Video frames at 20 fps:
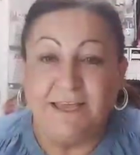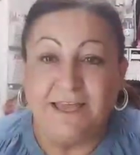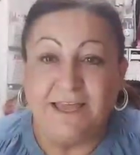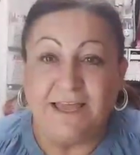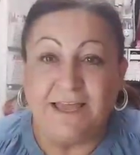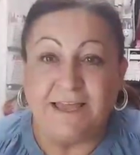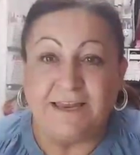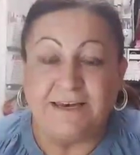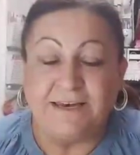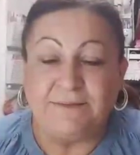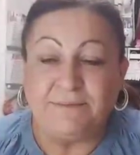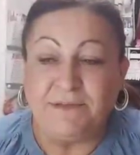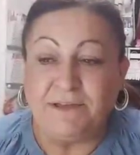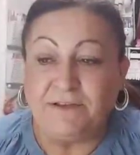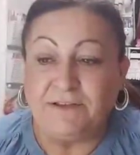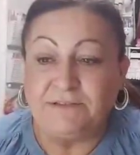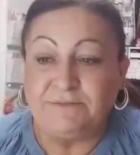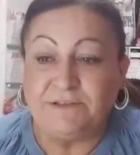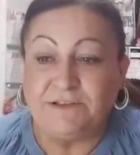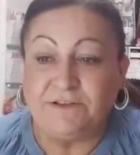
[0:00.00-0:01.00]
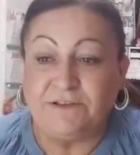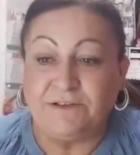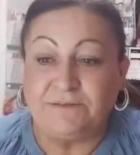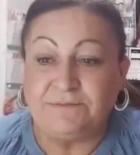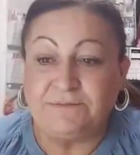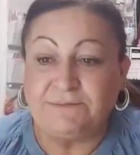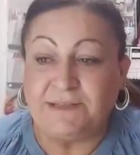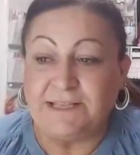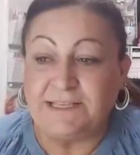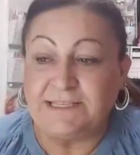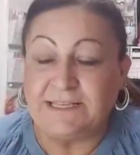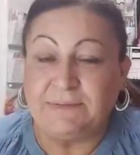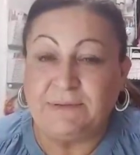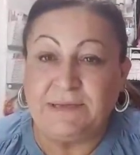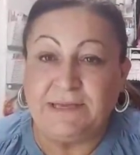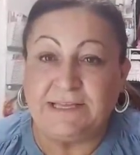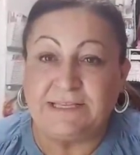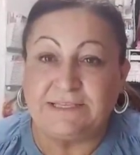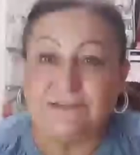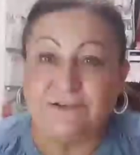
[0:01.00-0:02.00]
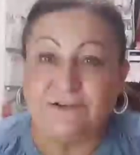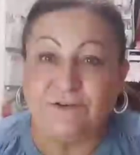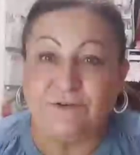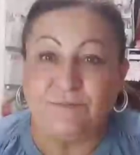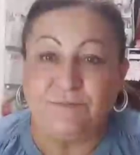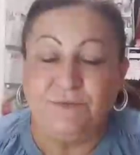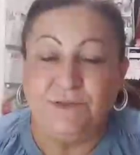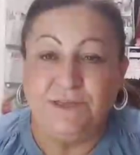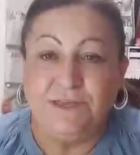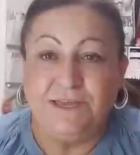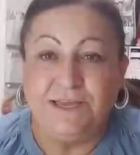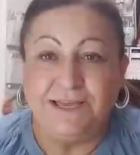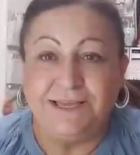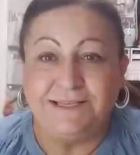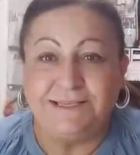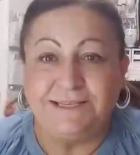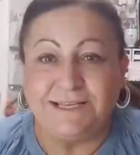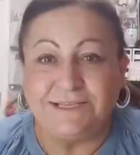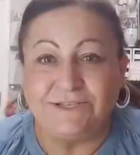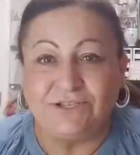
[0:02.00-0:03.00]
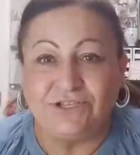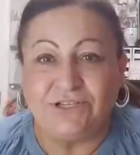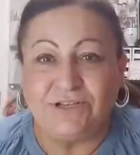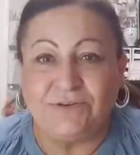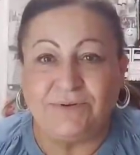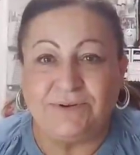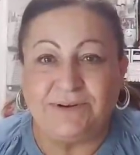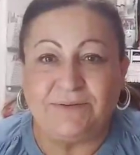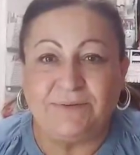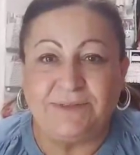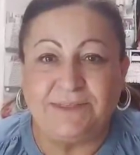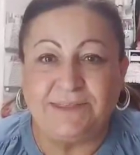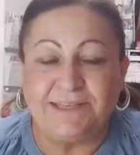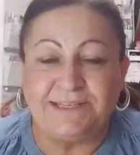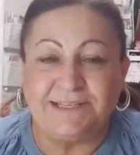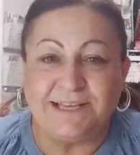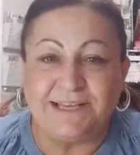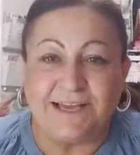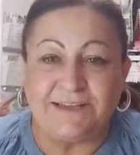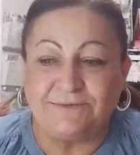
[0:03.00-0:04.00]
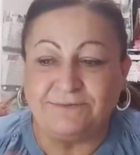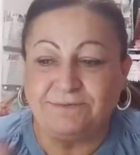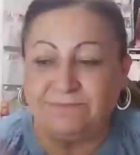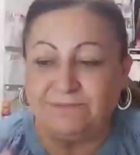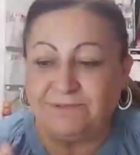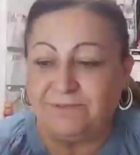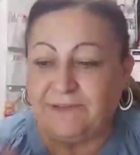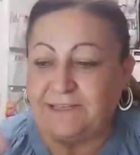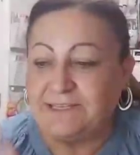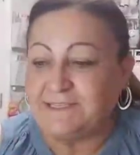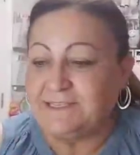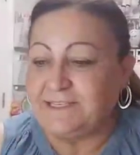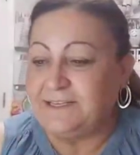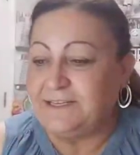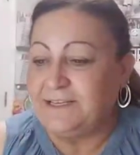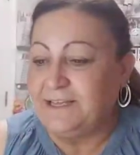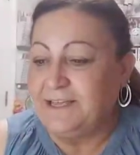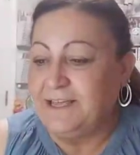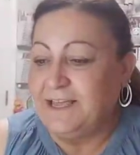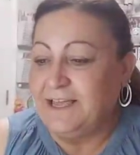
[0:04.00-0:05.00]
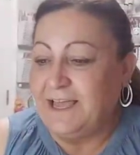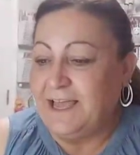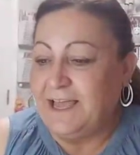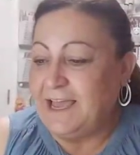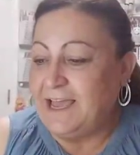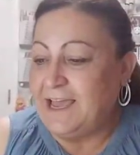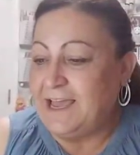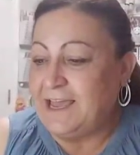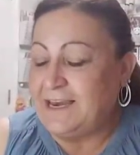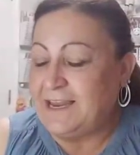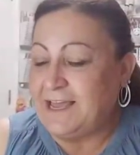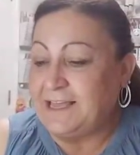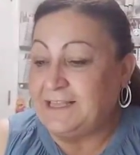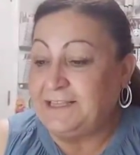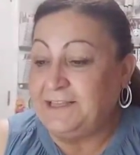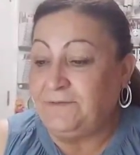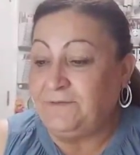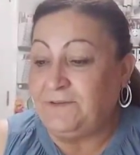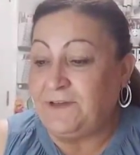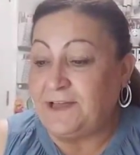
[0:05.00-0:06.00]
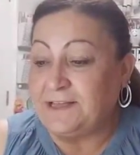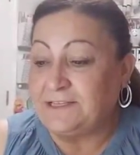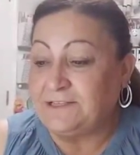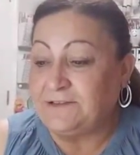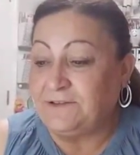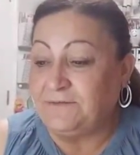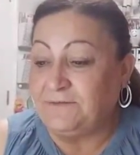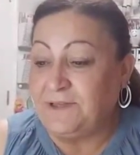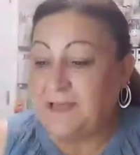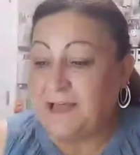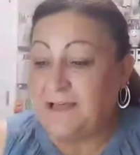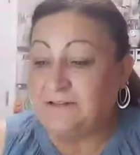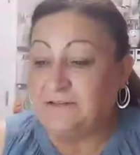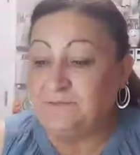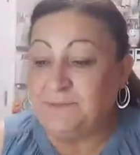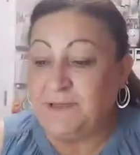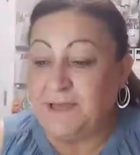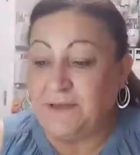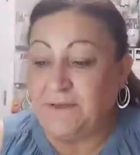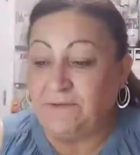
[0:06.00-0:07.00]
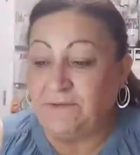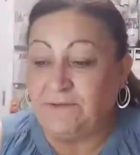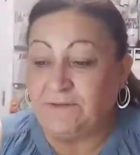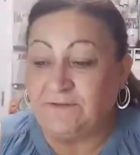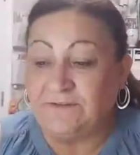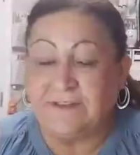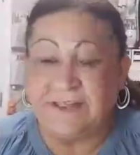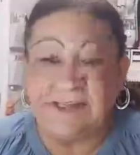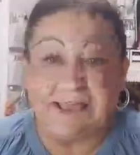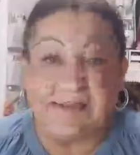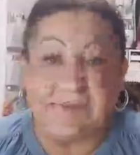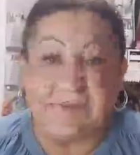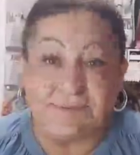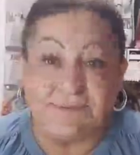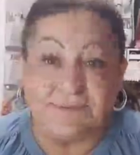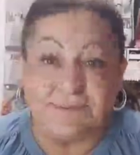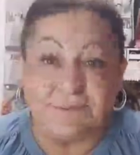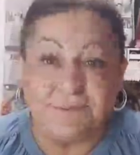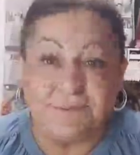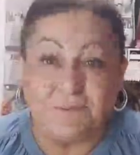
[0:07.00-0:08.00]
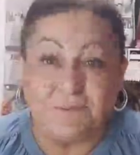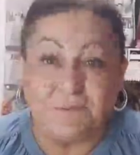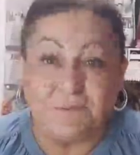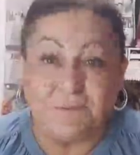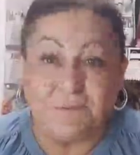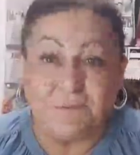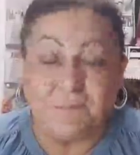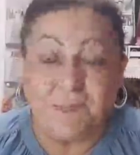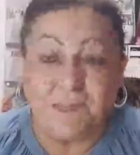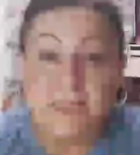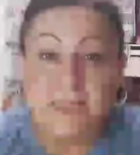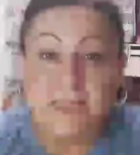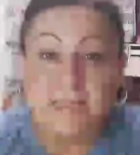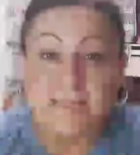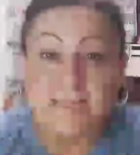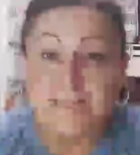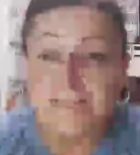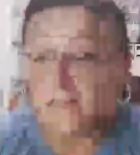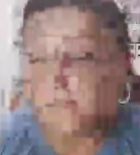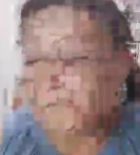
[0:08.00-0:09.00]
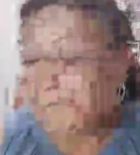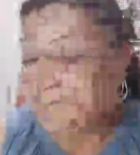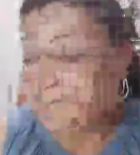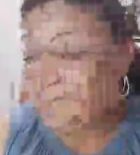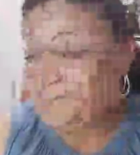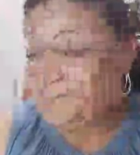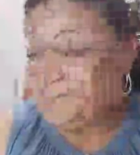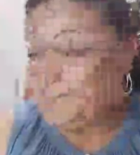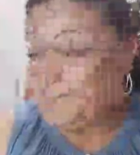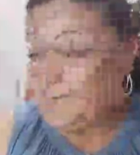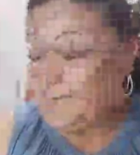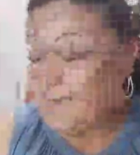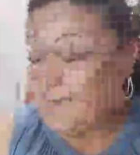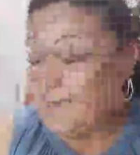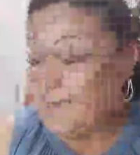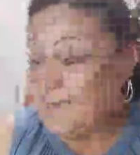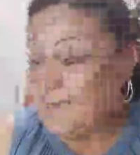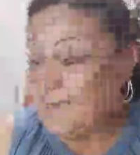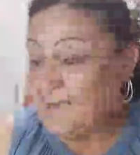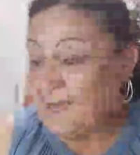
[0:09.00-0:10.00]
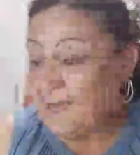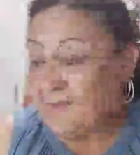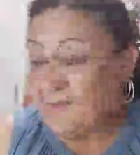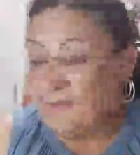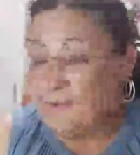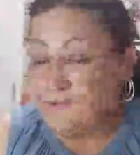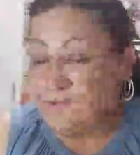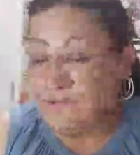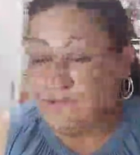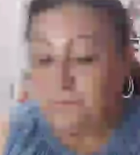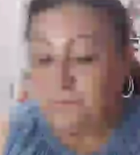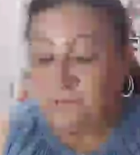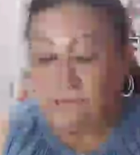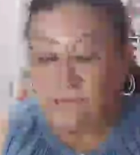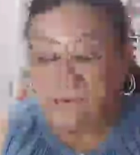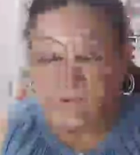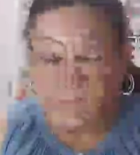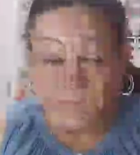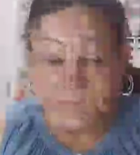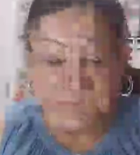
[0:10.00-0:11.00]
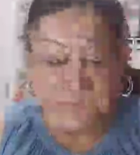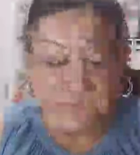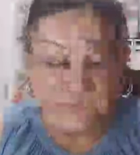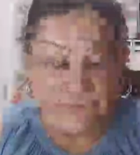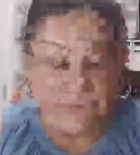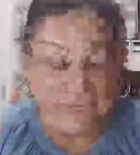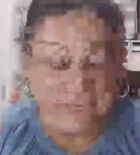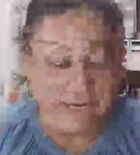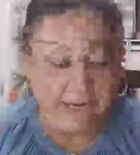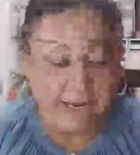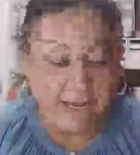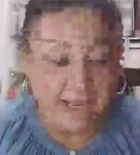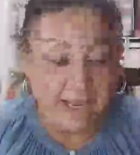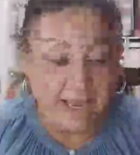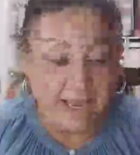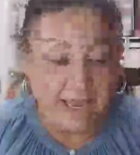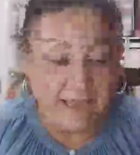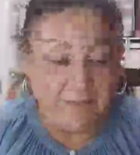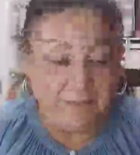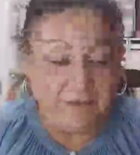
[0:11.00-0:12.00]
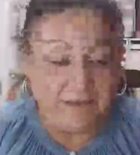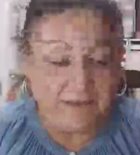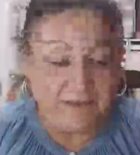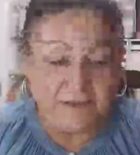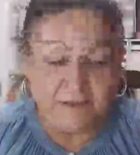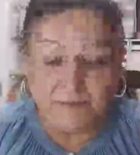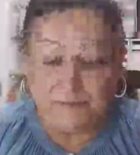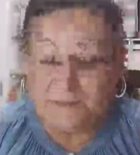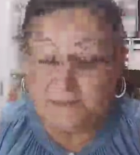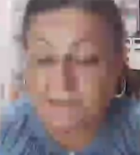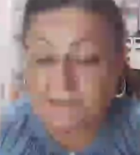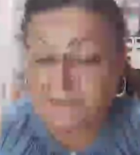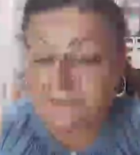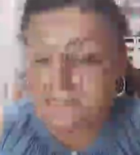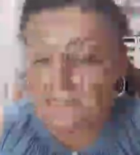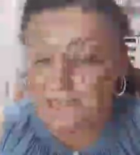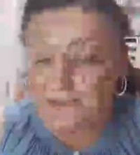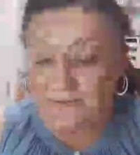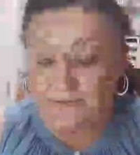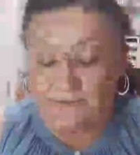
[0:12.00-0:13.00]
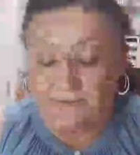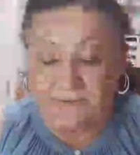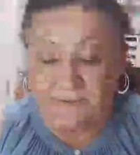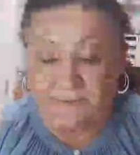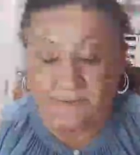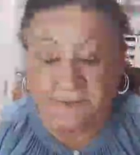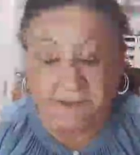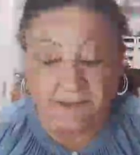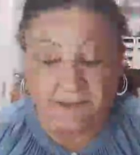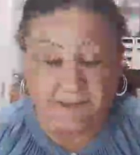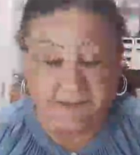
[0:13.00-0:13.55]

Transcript: And my husband comes. By the time he gets home and he takes a shower and everything, it's kind of crazy. And I did find some house mouth stamps. So, and I went to Michael's and I picked up this thing from